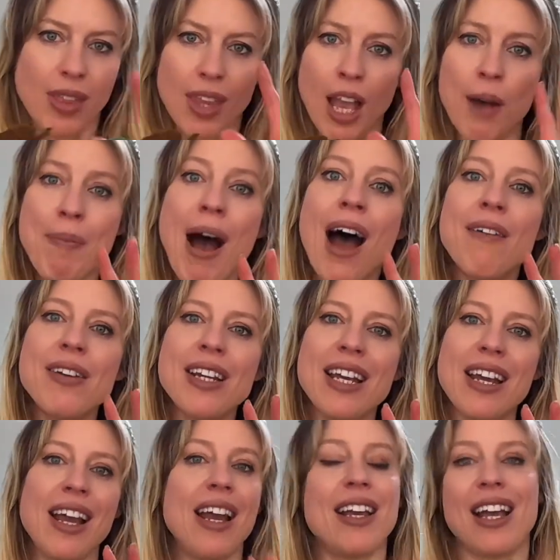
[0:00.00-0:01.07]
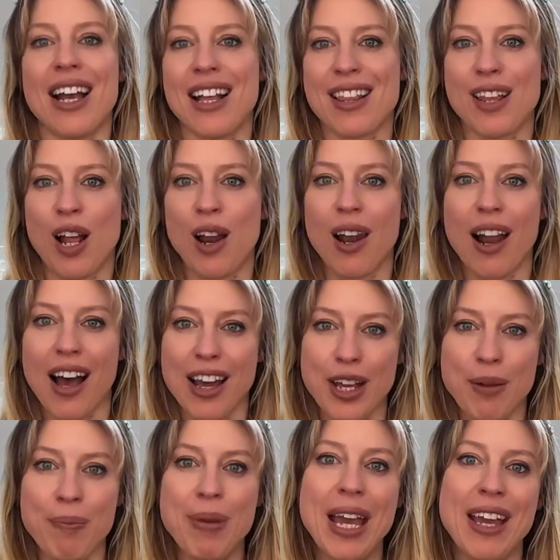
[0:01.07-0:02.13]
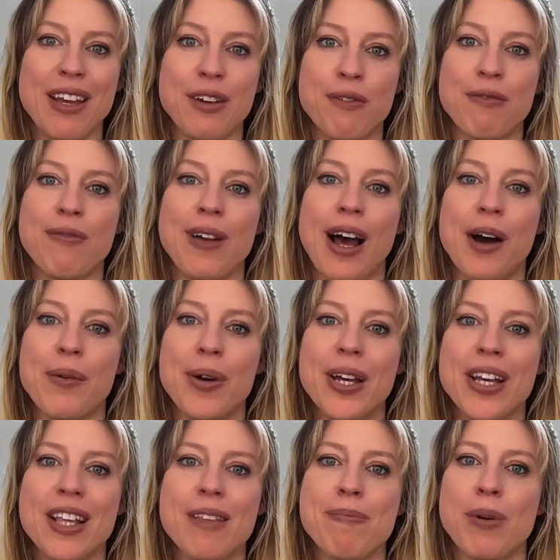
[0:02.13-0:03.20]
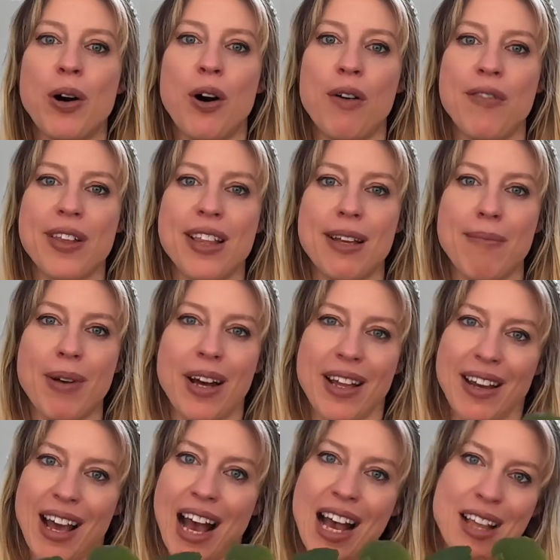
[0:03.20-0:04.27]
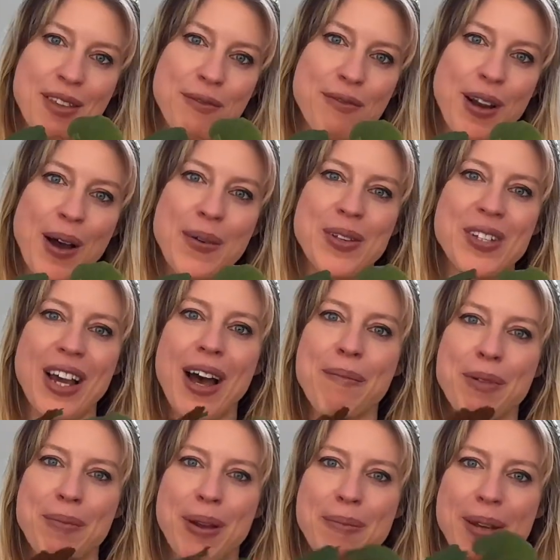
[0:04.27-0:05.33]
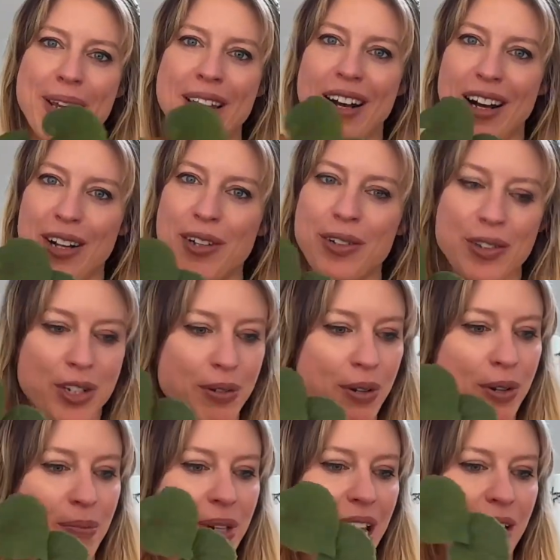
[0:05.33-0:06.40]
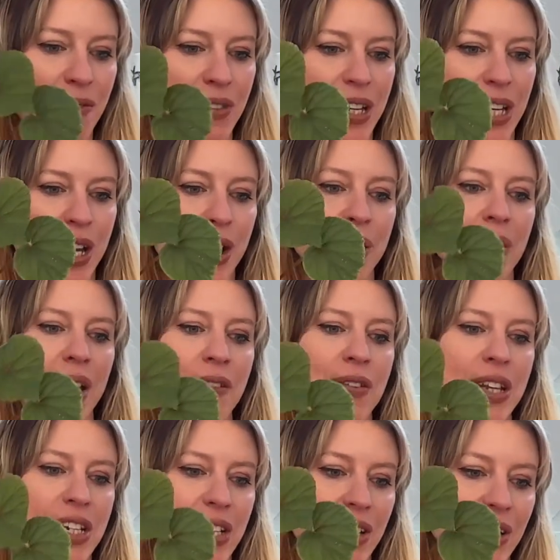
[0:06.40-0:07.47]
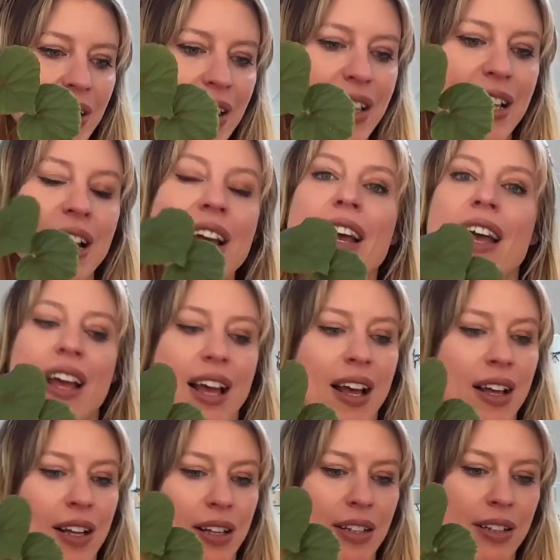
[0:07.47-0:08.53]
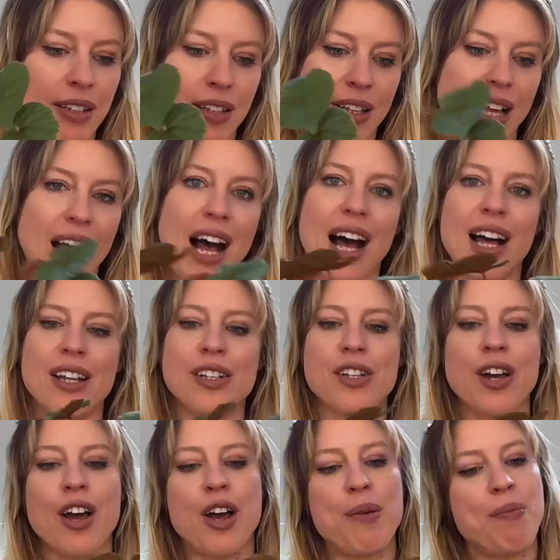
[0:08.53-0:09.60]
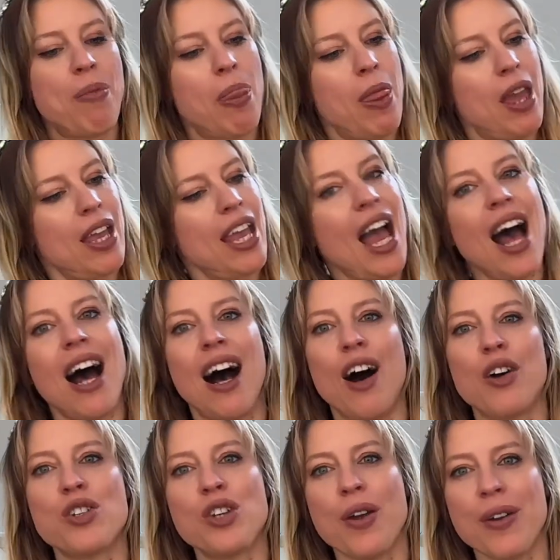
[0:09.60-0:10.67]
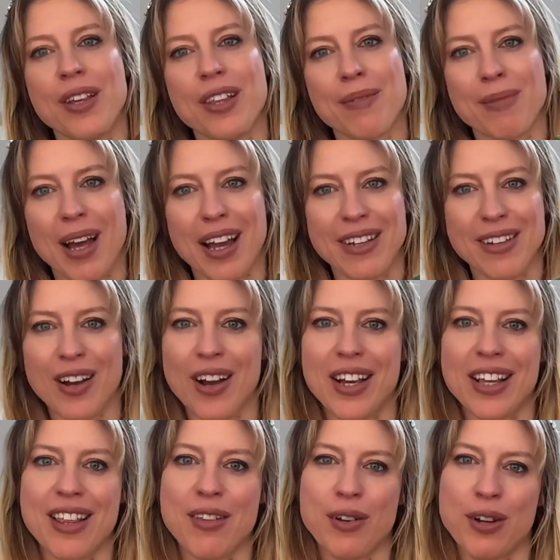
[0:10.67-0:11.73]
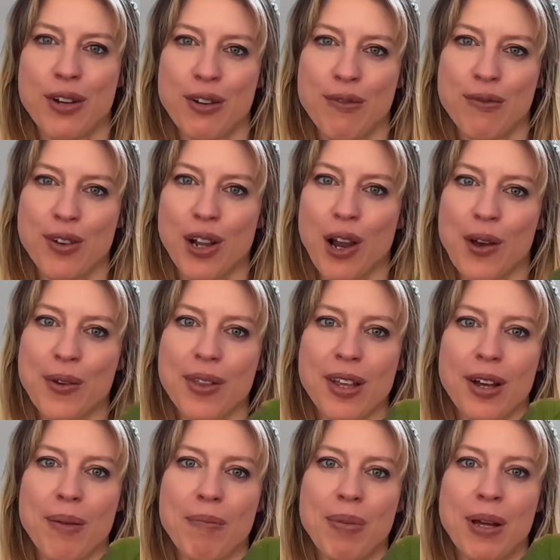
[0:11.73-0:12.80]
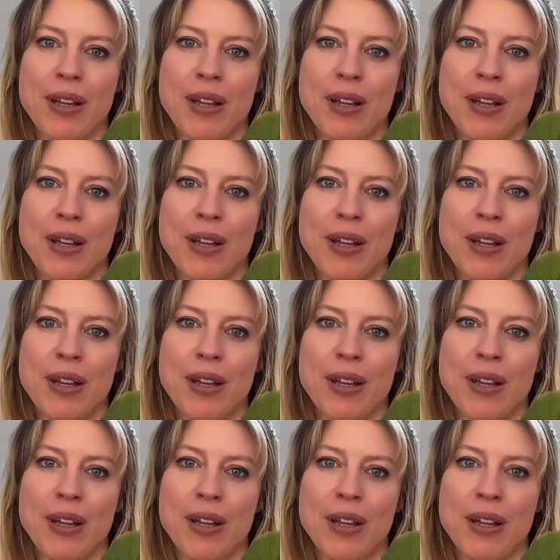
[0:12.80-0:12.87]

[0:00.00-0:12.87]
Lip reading: Apparently it gets light pink flowers, but obviously mine hasn't flowered yet, but maybe I'll do an update video if it does. And I'll show you some nice sort of close-up